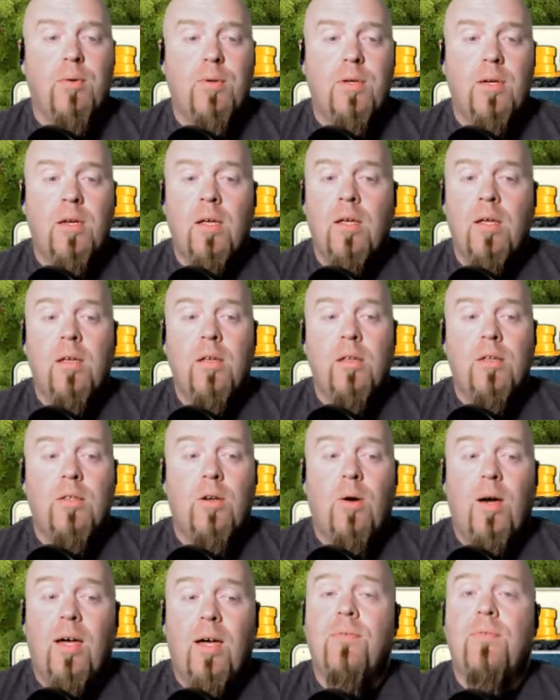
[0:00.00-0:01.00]
And, you
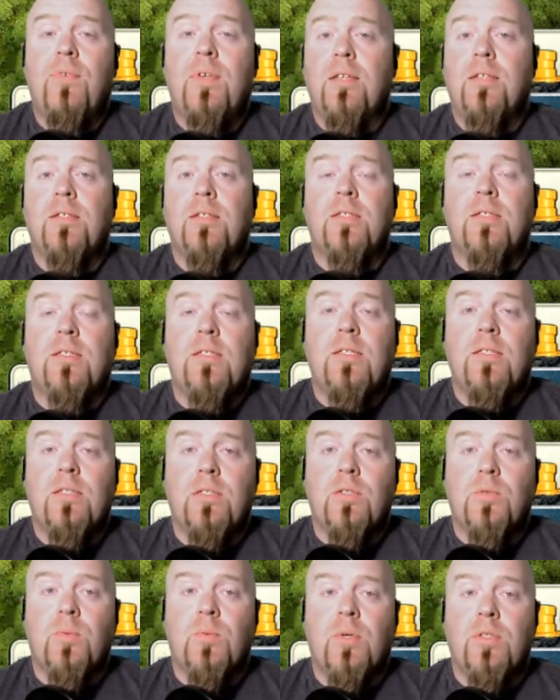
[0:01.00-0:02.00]
know, I've yet to see
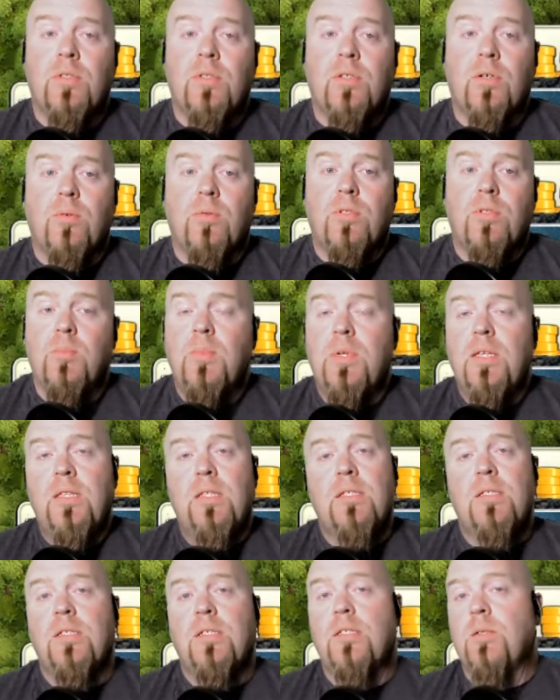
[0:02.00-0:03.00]
this one. So to me,
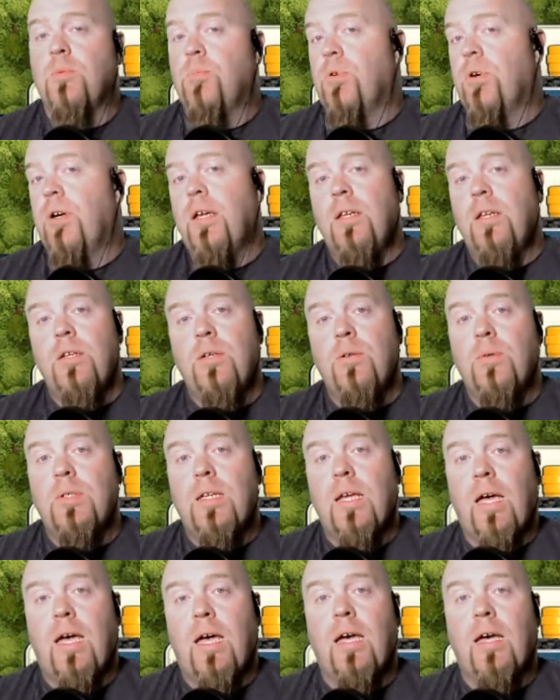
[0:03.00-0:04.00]
this is a brand new
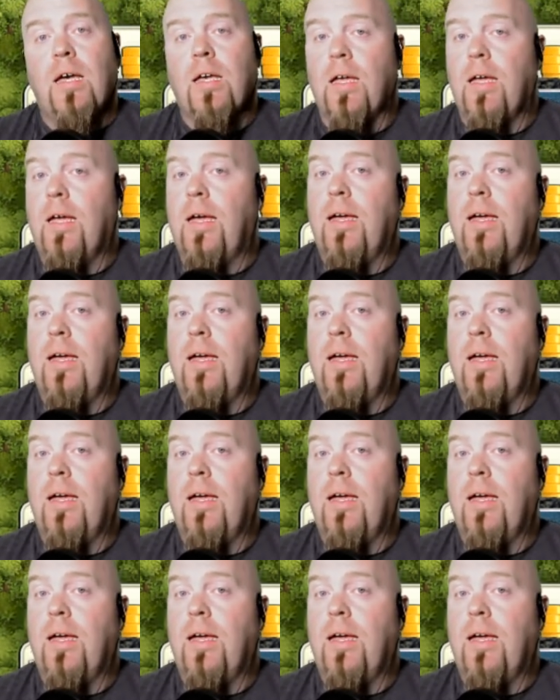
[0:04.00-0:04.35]
attack.